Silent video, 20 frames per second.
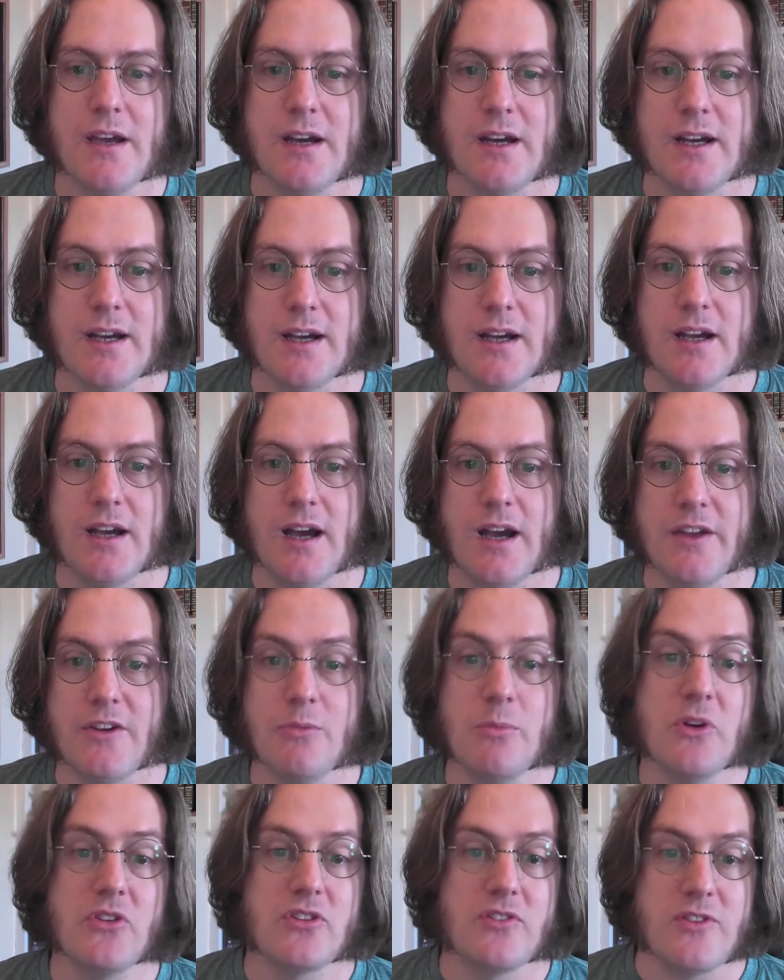I know
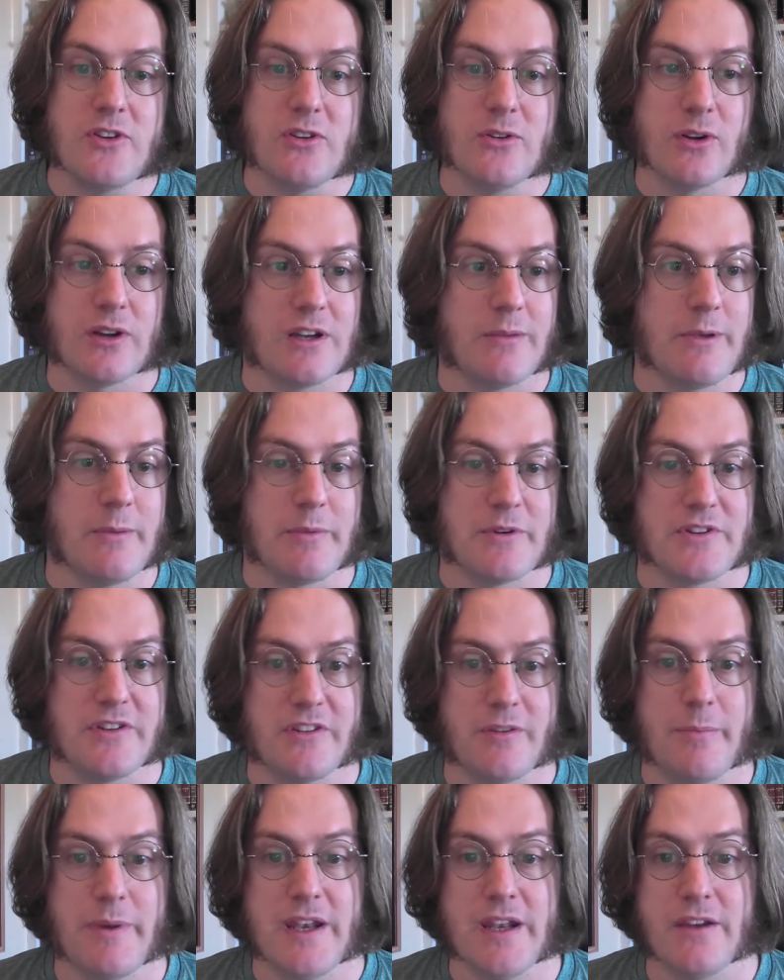most of you are going to be
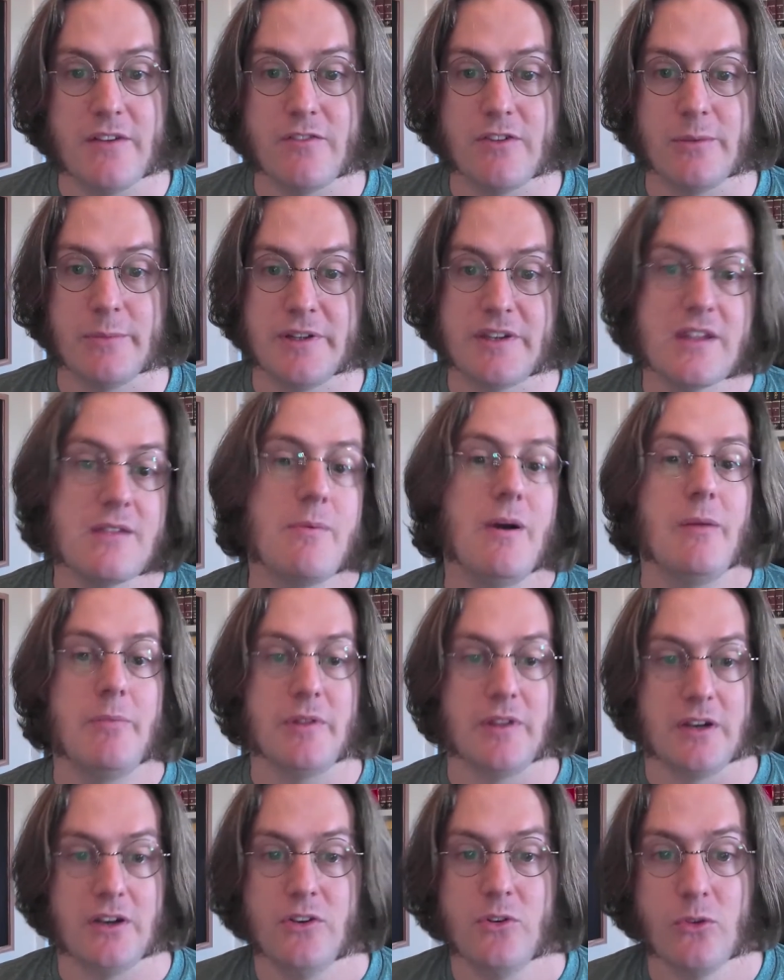participating from a
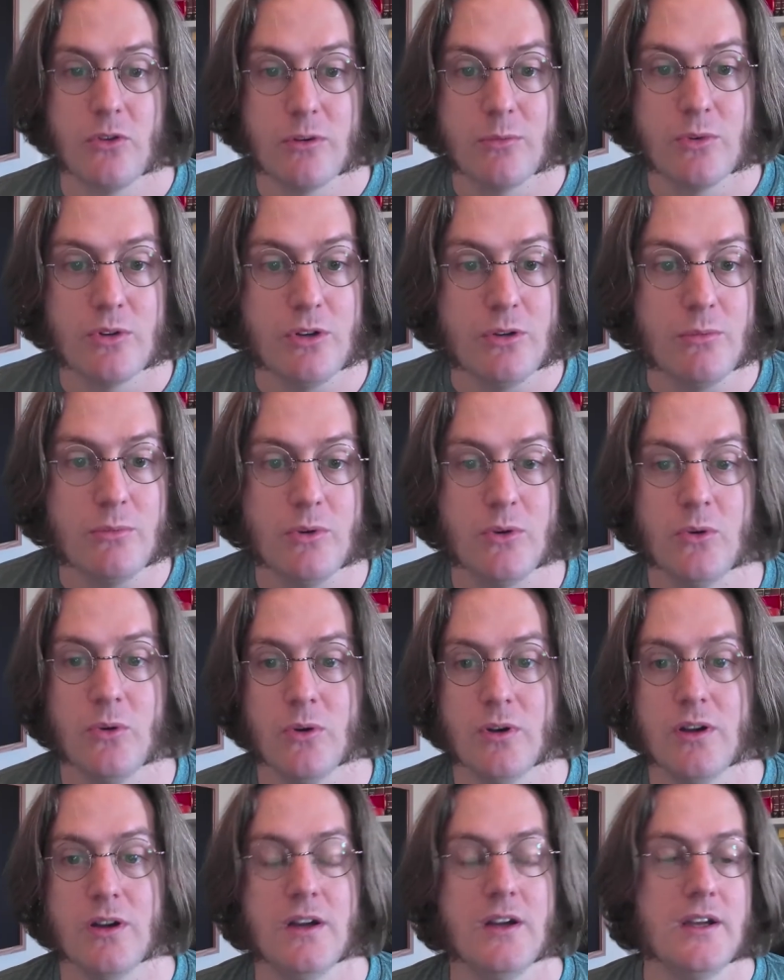depopulated dorm room
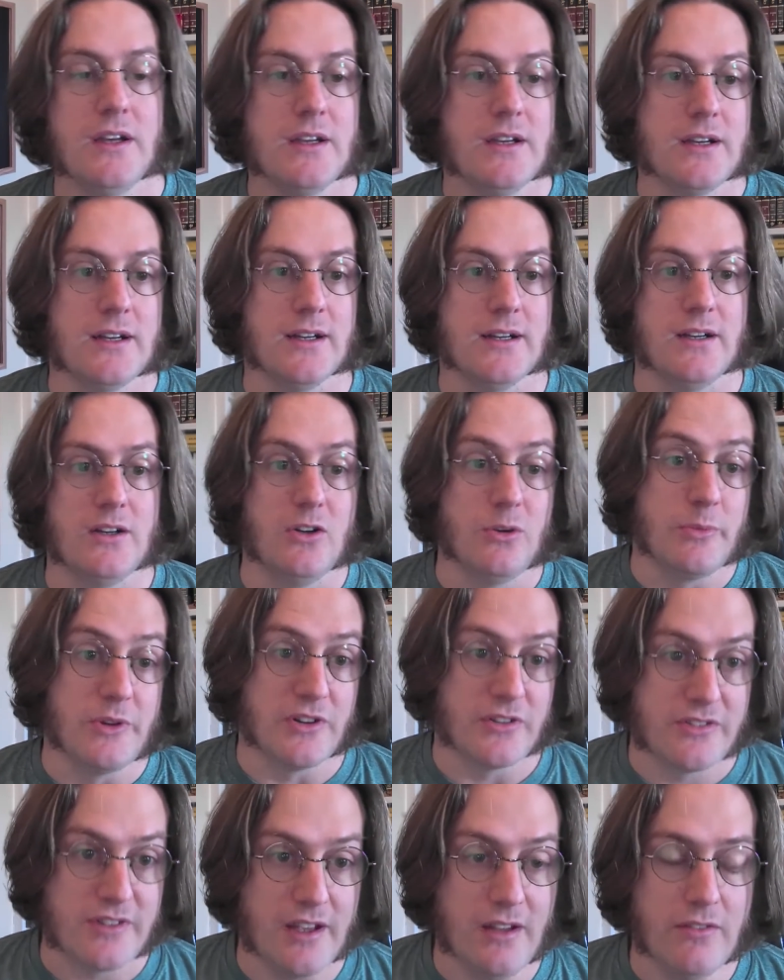or home
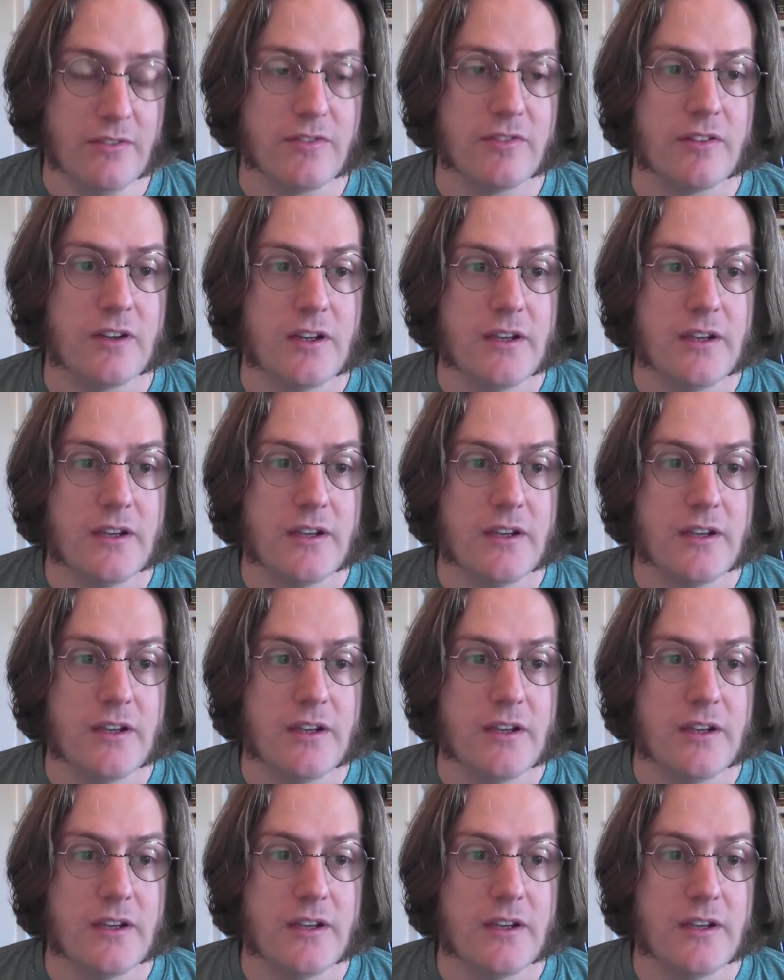yourself.